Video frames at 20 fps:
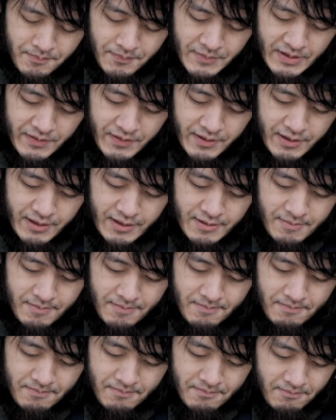If you didn't,
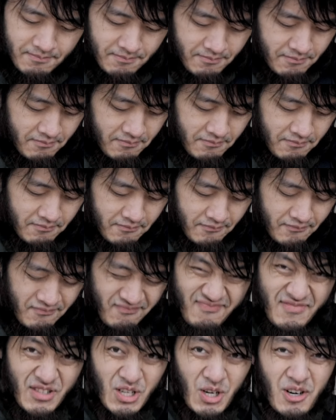
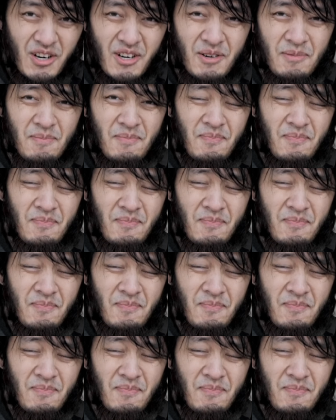sorry.